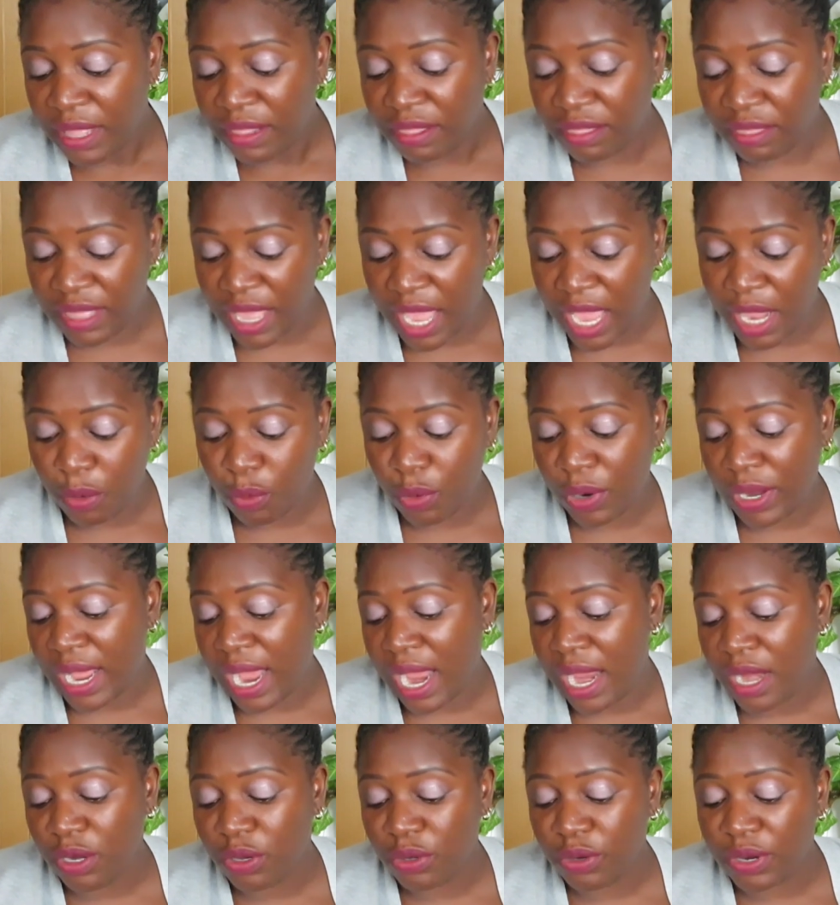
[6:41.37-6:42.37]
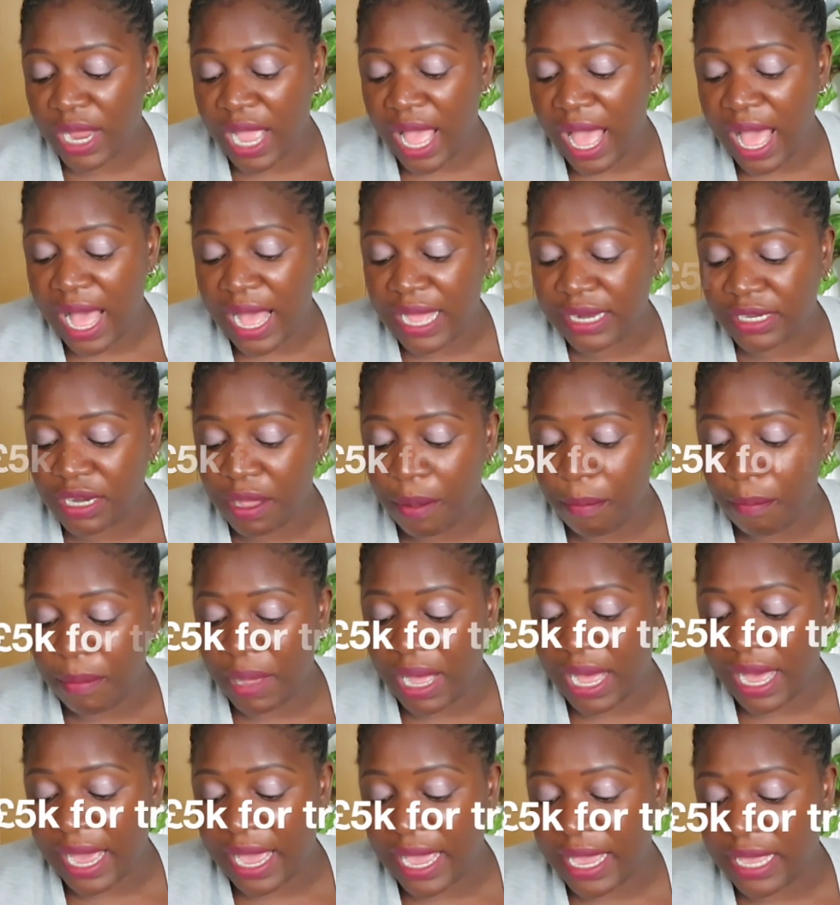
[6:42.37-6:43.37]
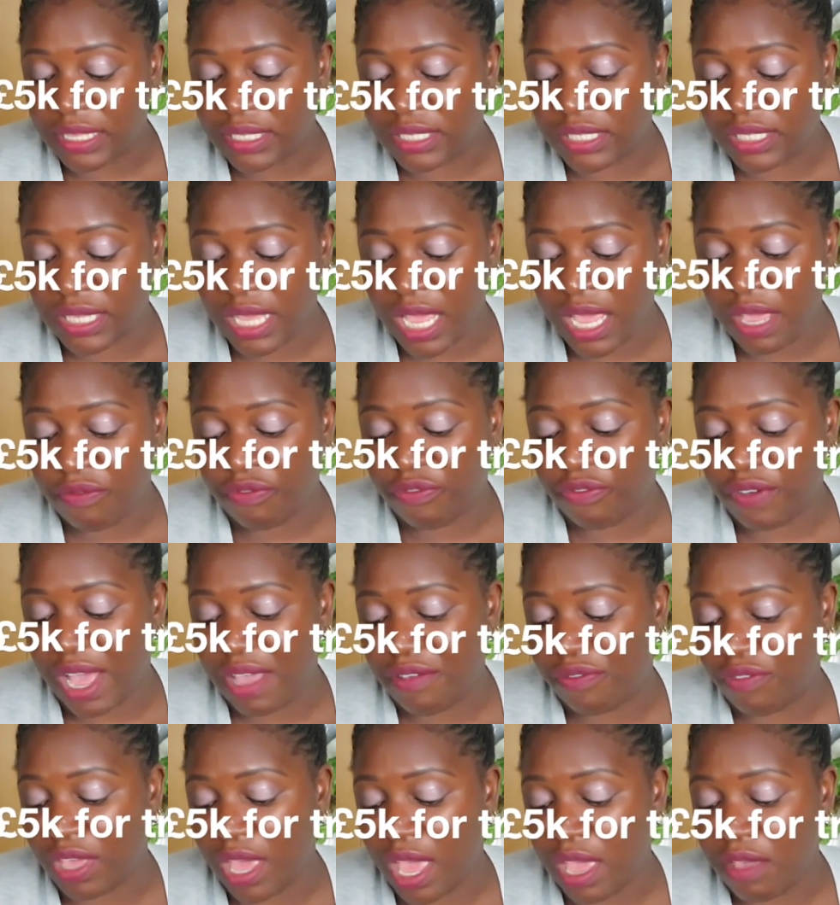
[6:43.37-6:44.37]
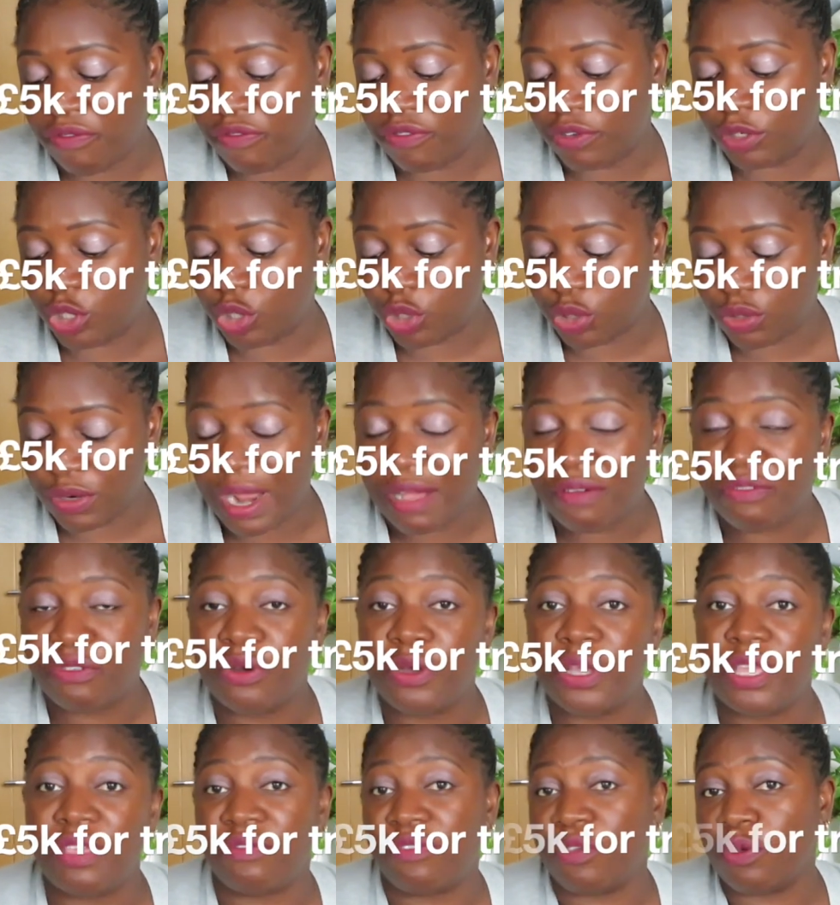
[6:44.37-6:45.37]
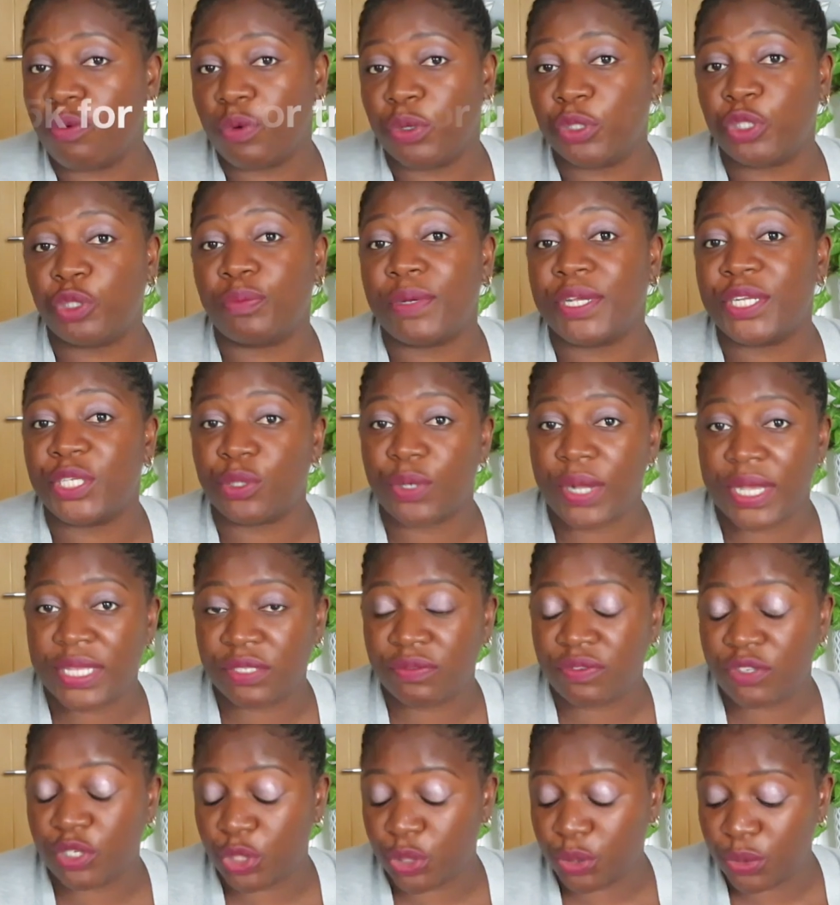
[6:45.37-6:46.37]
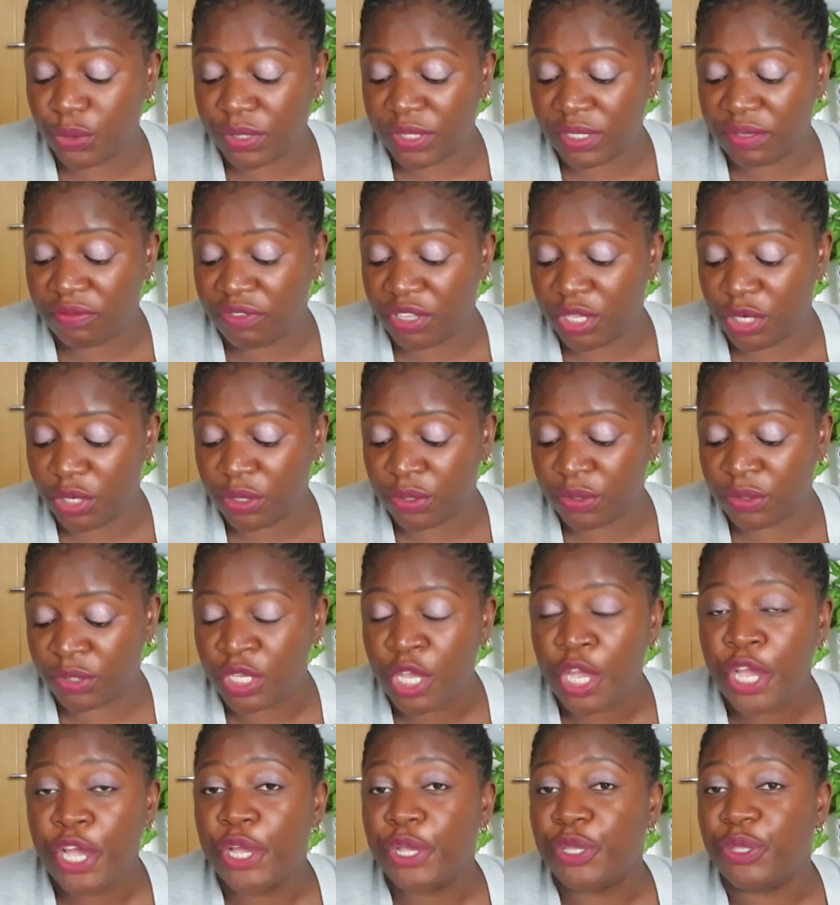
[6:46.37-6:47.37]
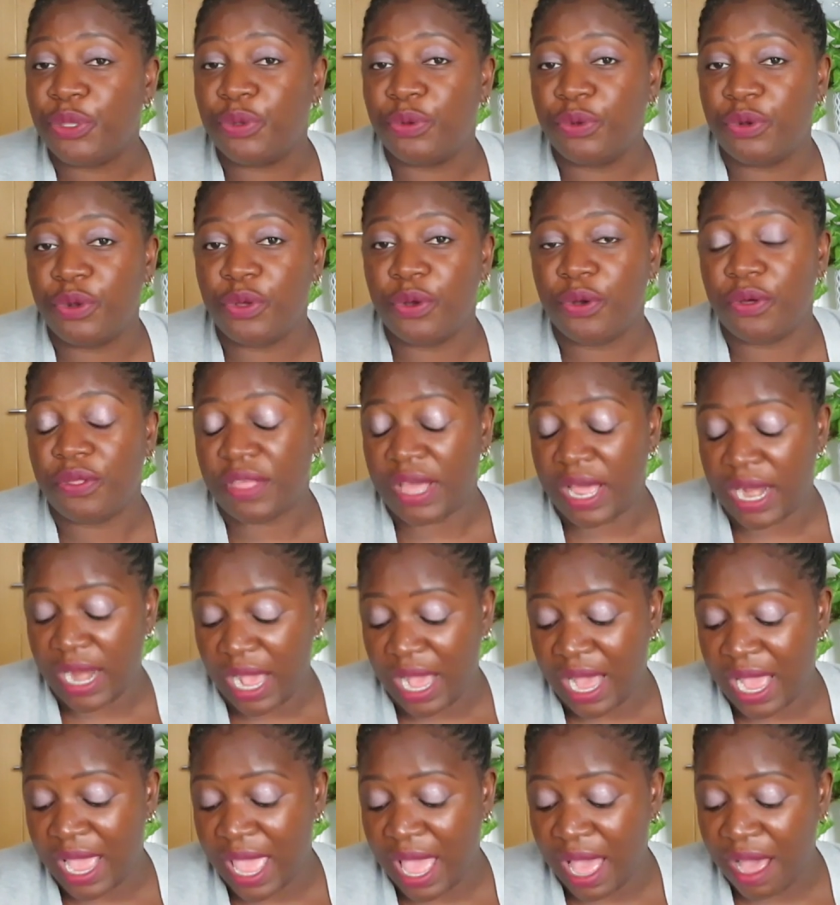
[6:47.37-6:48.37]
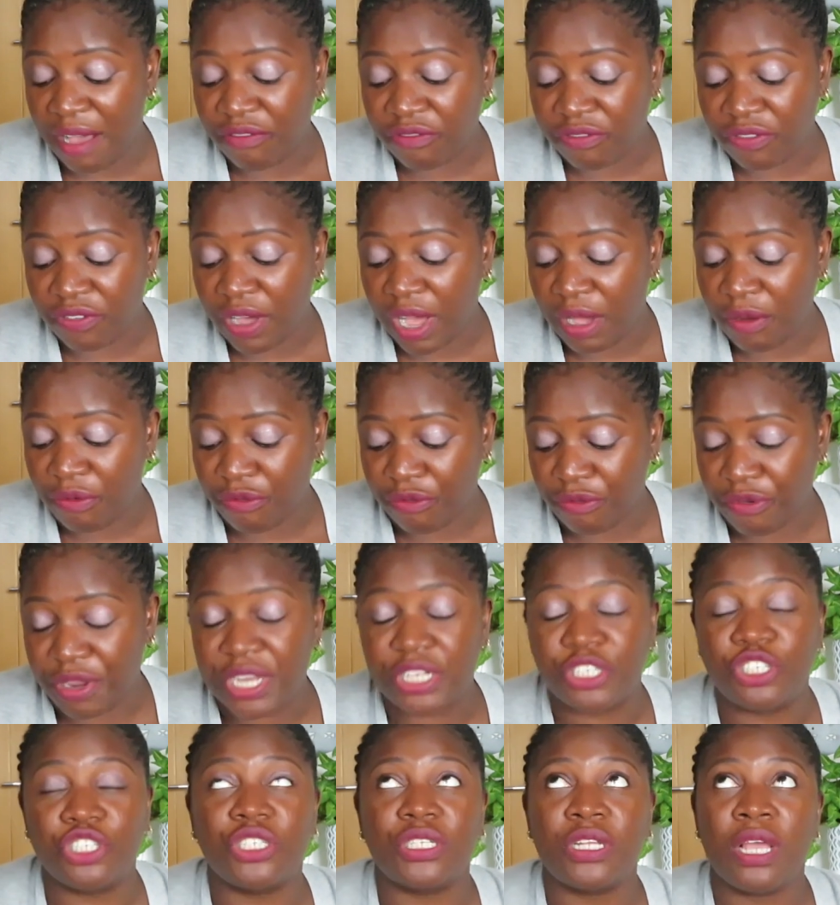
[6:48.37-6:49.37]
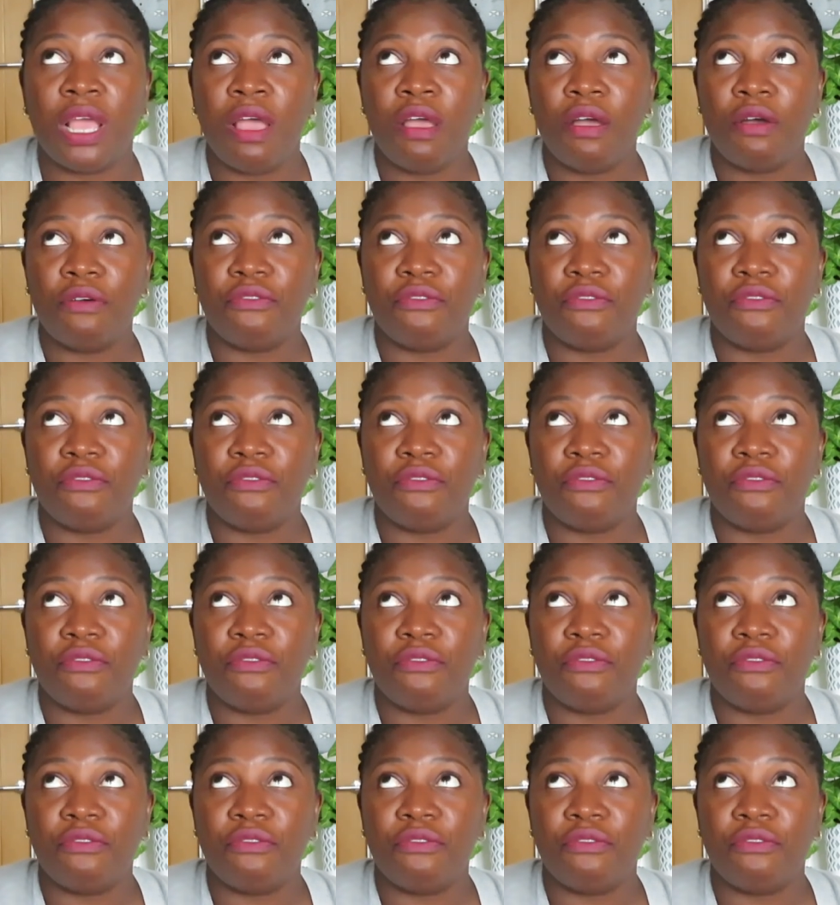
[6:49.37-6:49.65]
Then when I look at my save 5K for travel, if you watch my Transfer Tuesday videos, you know that I have reached